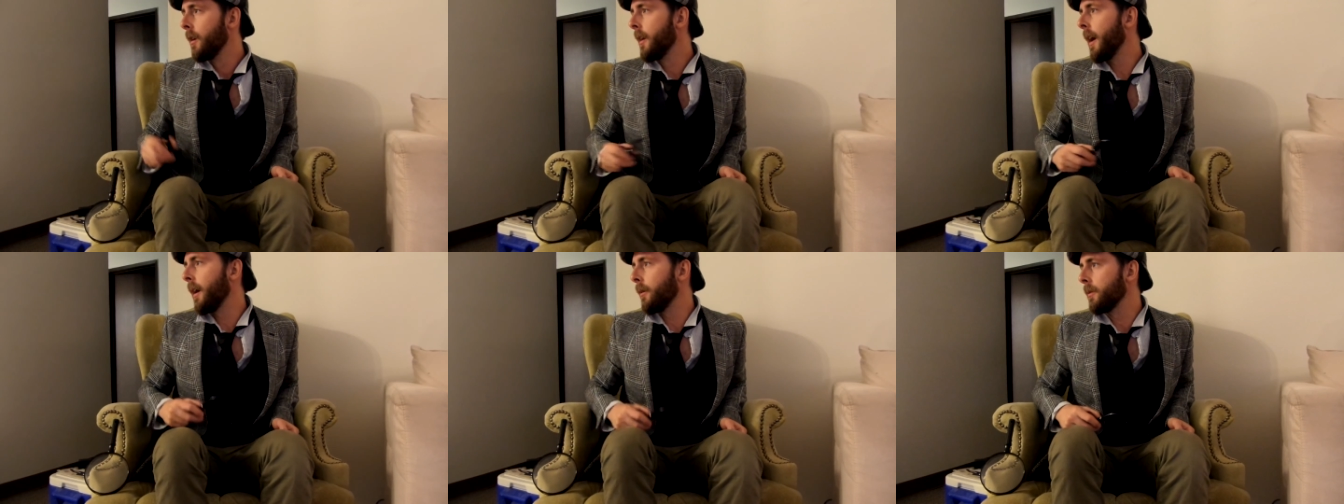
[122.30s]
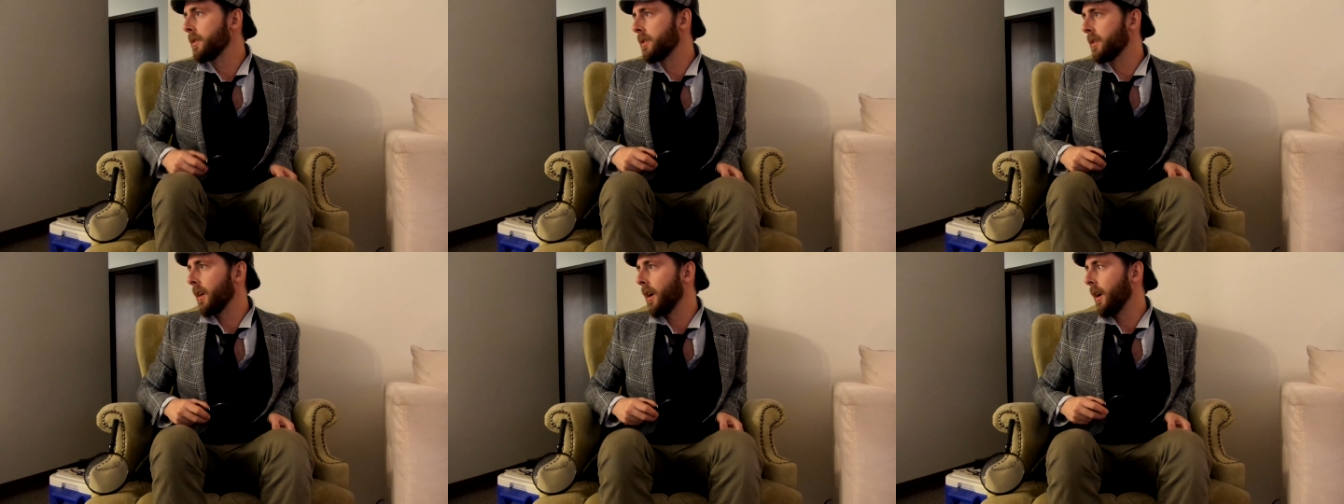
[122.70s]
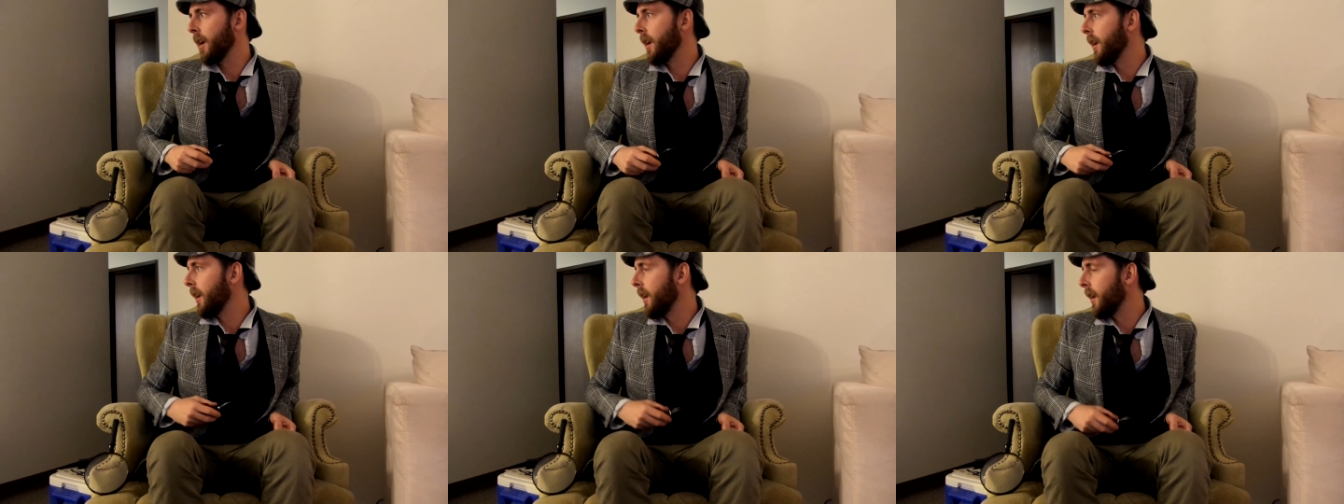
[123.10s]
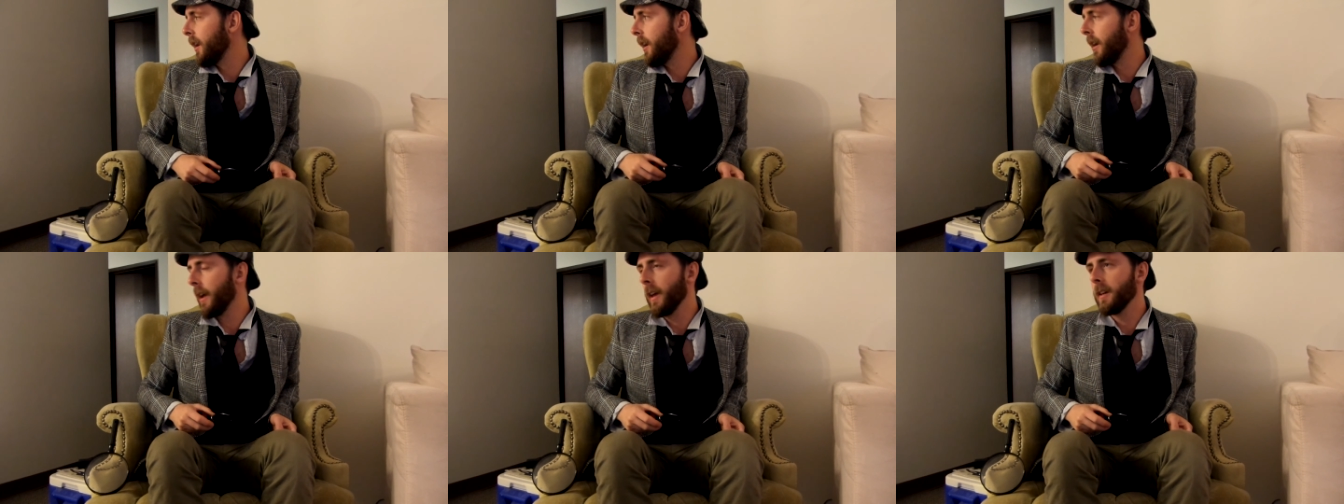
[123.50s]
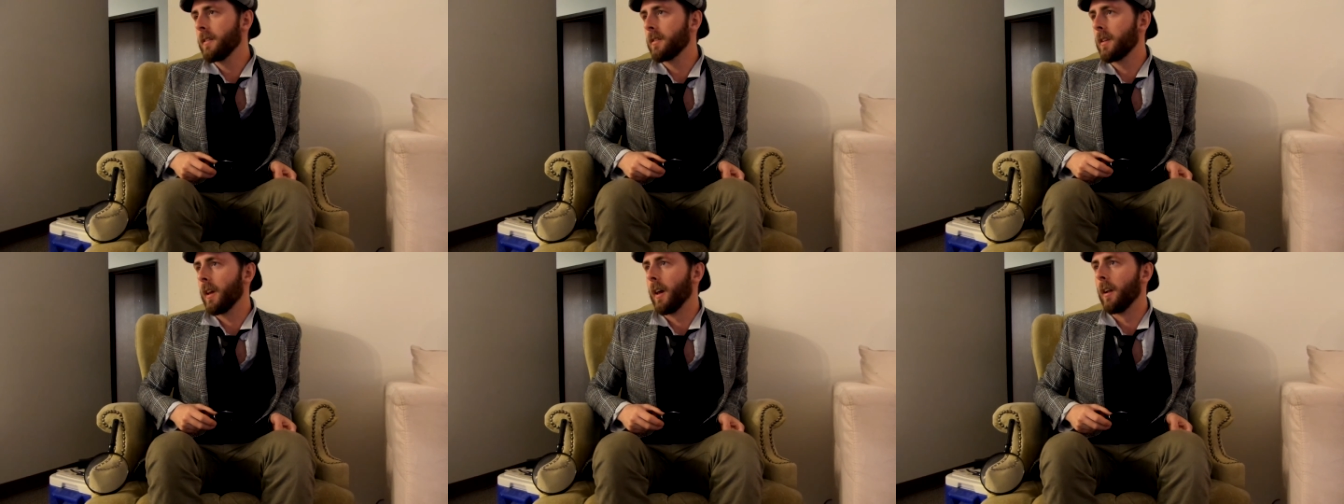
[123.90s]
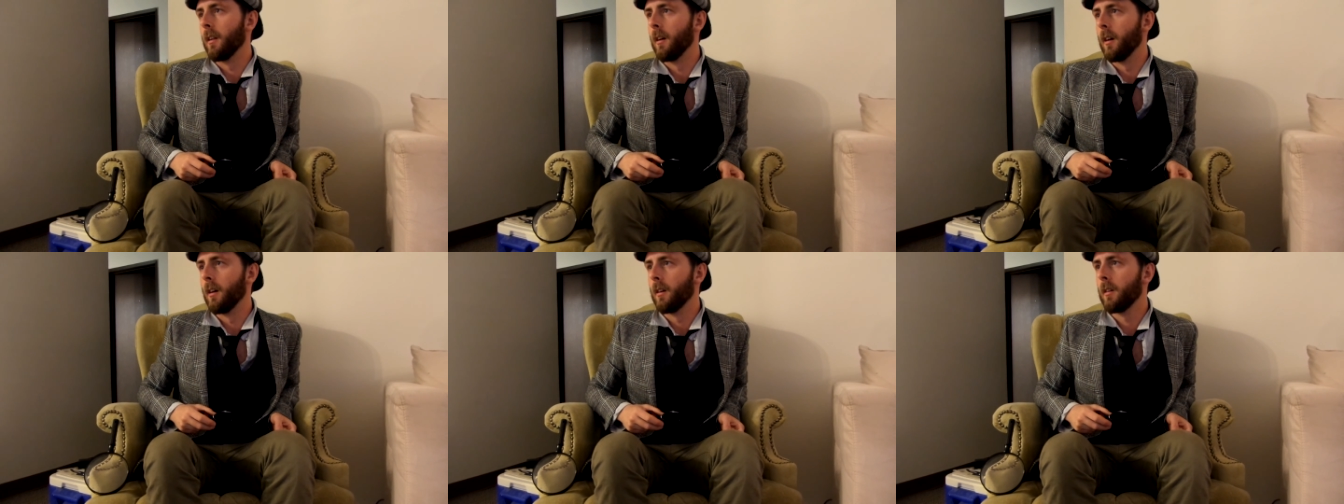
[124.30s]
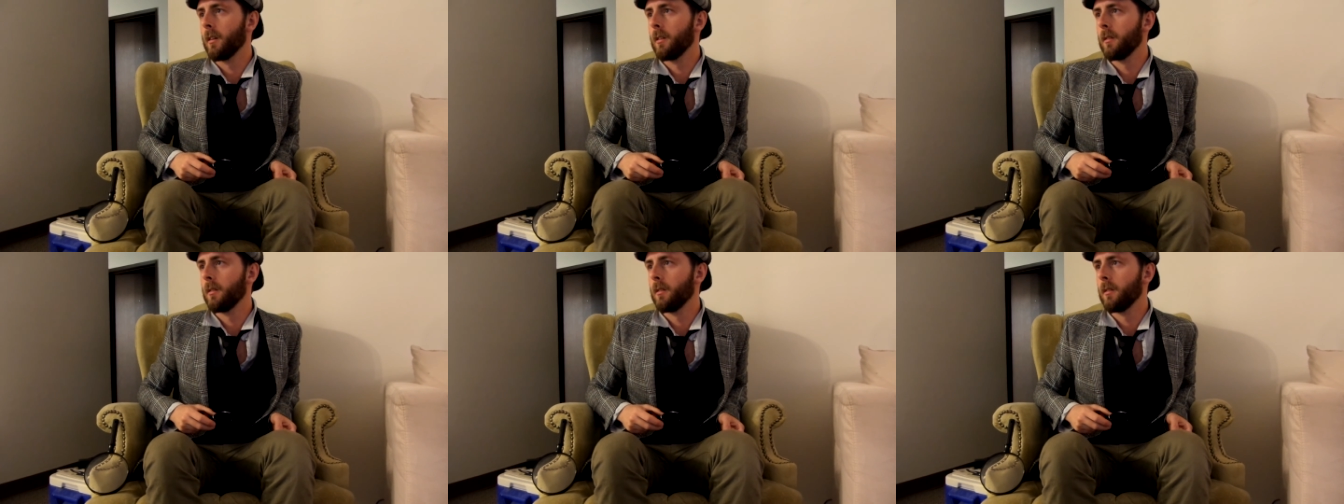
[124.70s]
Yeah, it was uh, Hanes catalog.